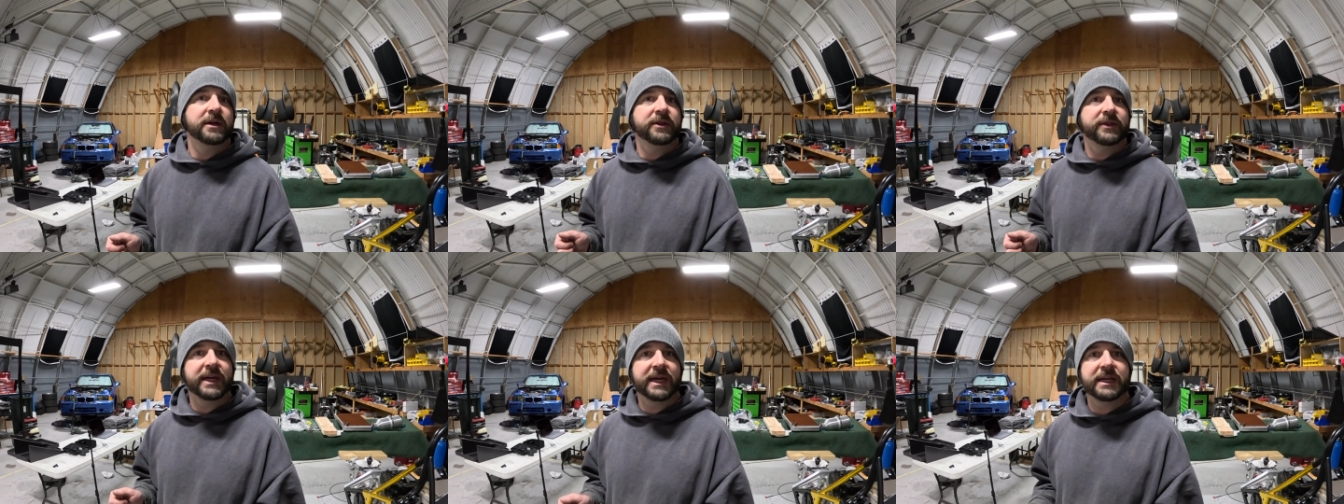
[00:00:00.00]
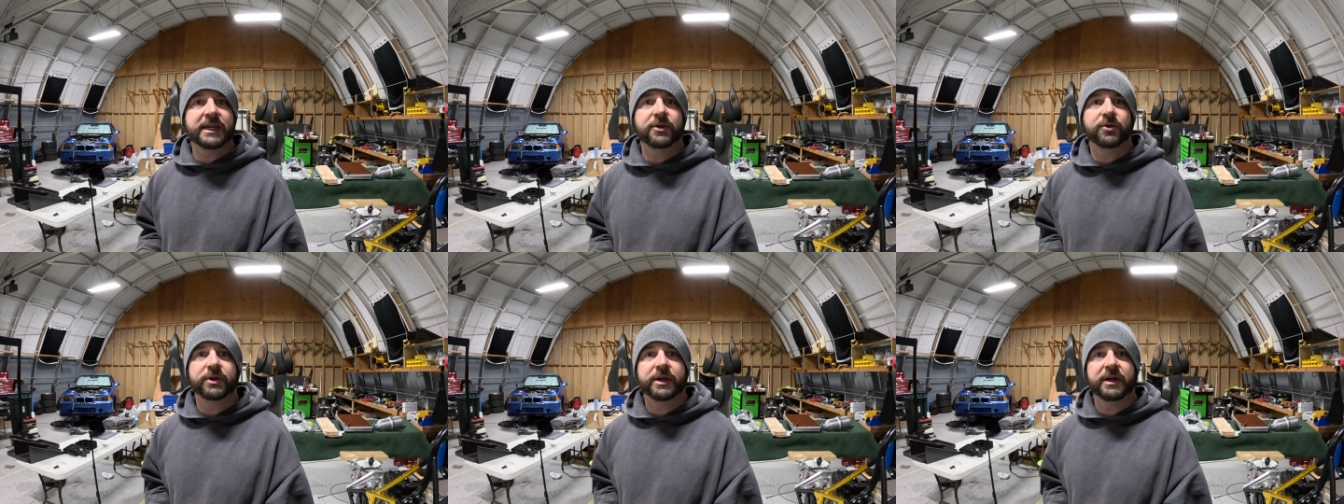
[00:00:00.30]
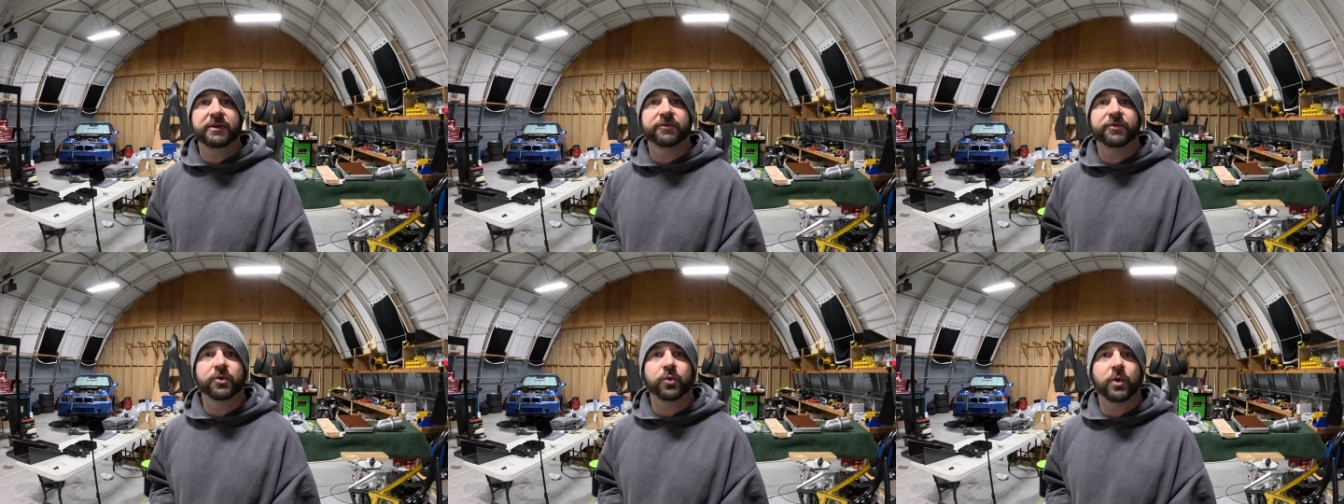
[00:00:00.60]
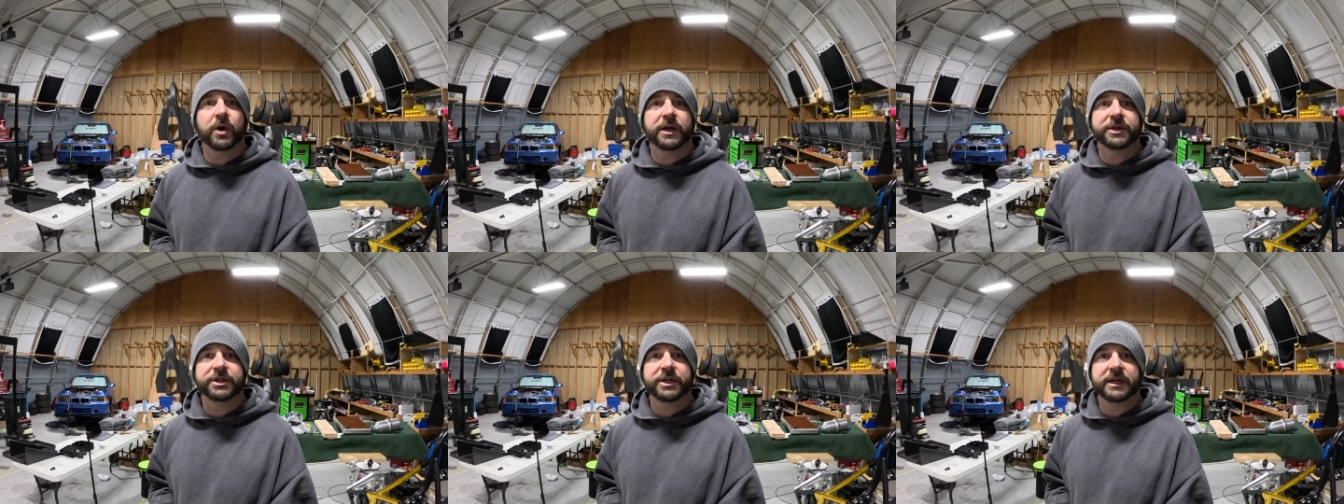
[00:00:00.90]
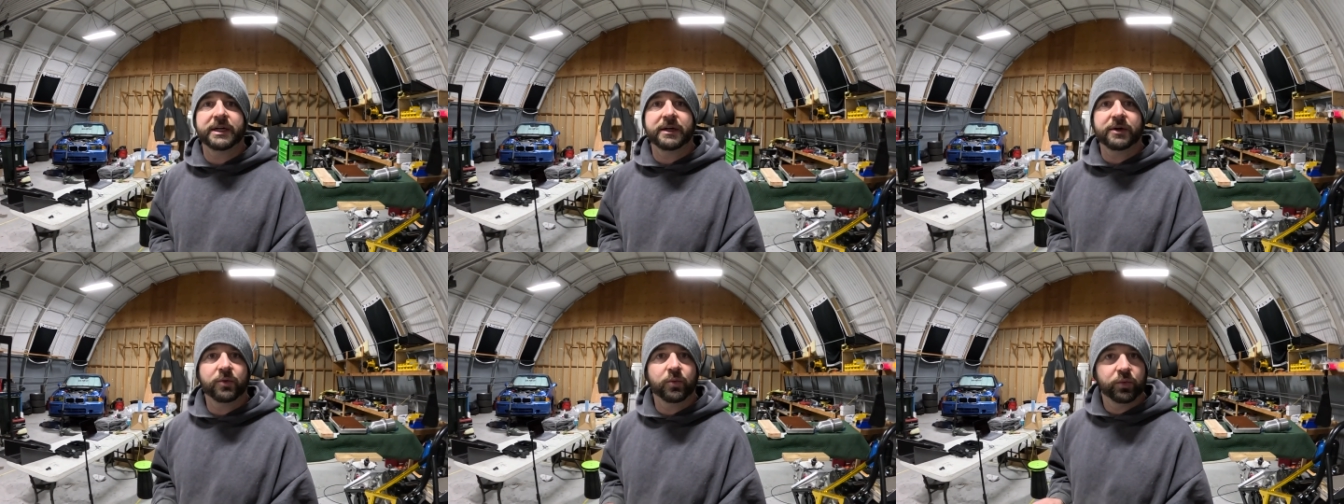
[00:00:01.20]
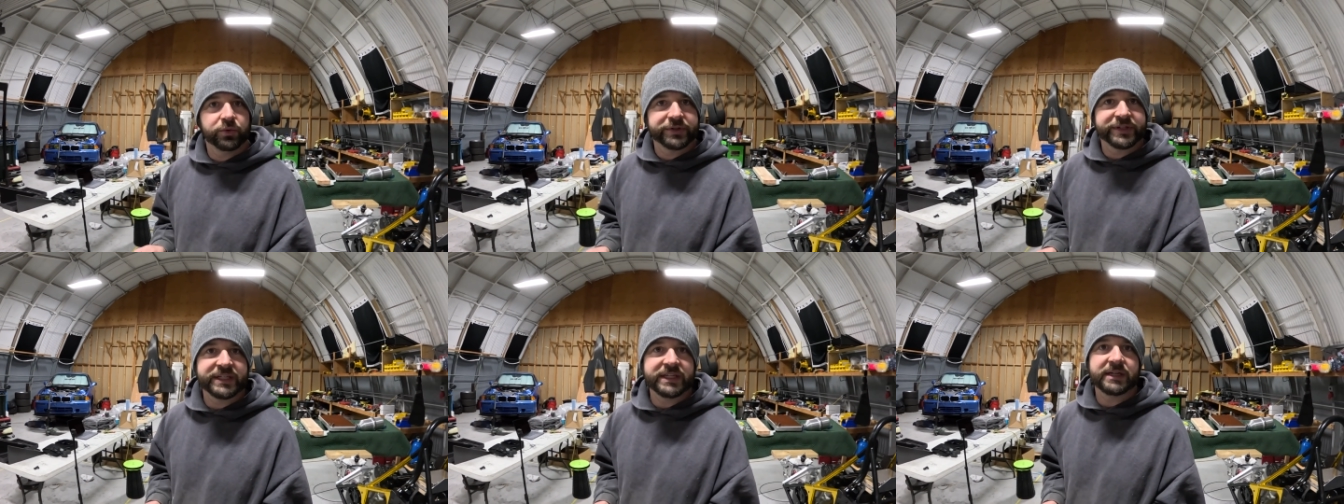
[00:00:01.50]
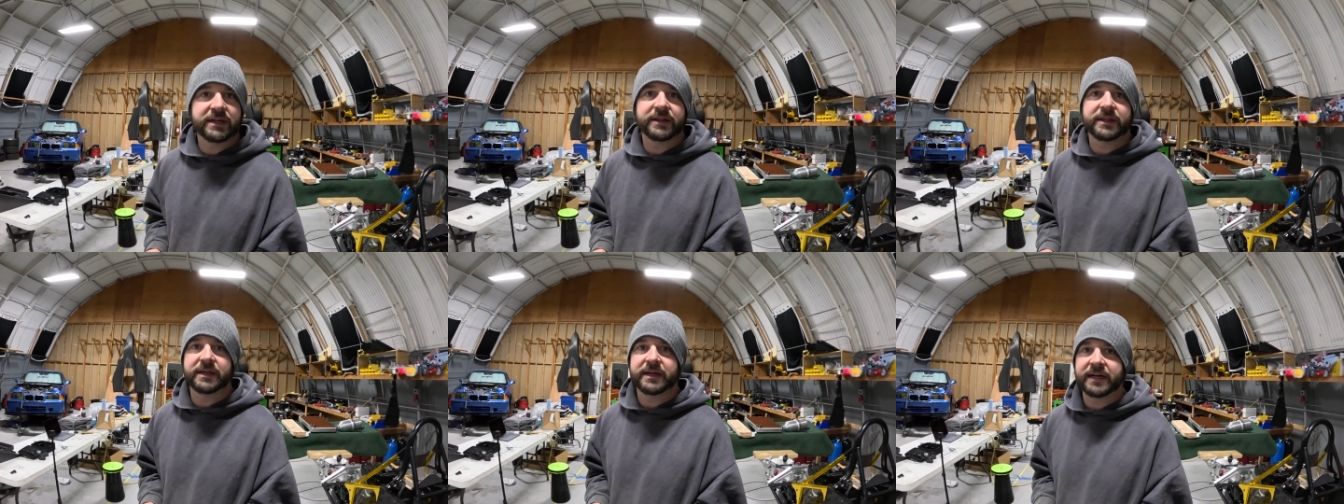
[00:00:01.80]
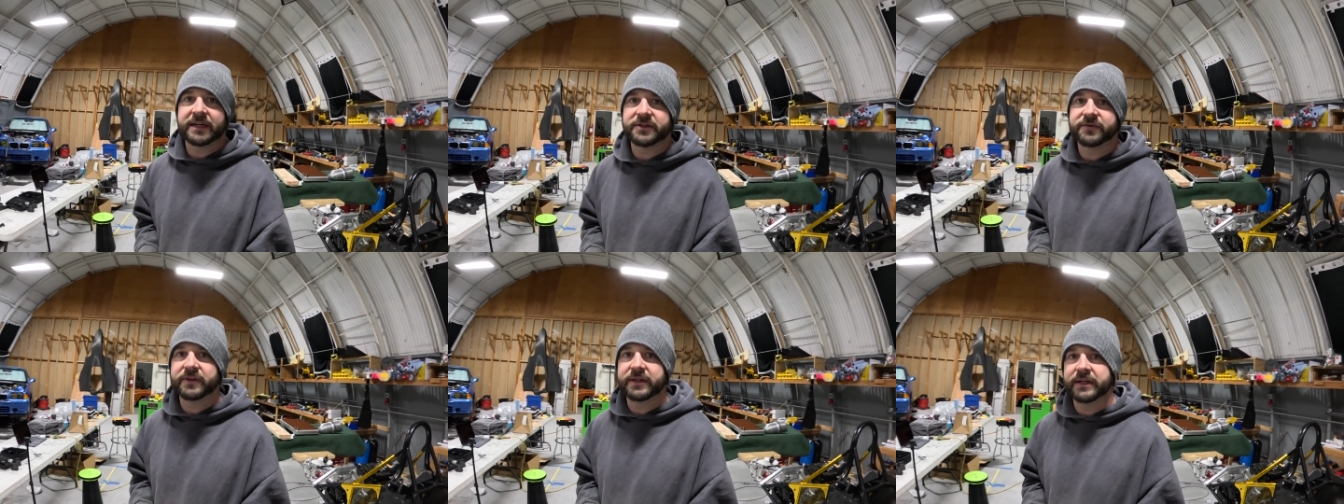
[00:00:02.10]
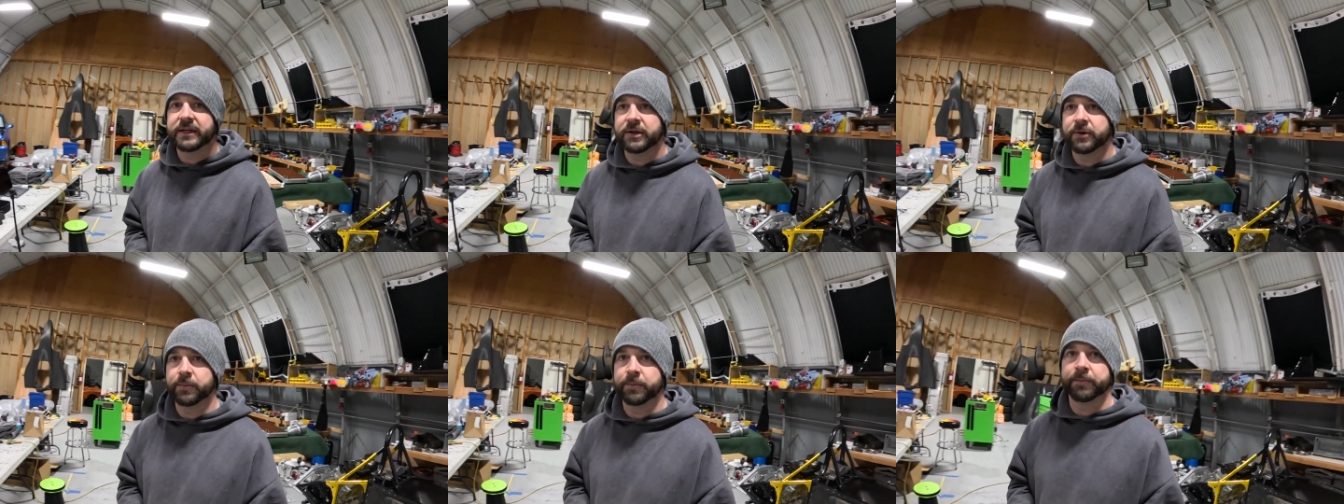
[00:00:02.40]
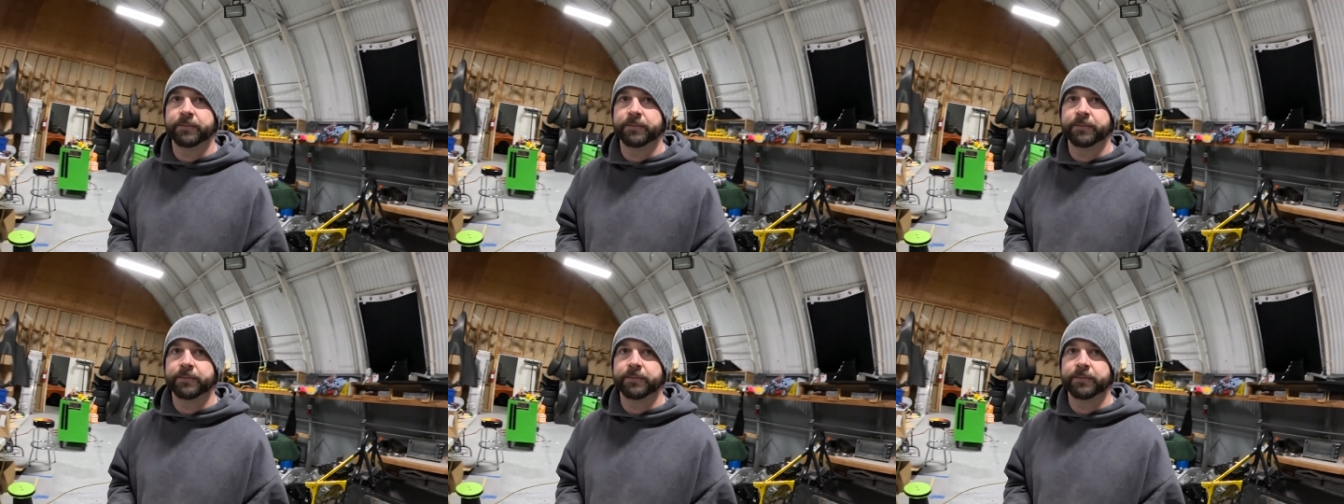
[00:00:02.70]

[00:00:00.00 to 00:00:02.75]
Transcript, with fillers: Thank you again for watching. We'll see you at the next video.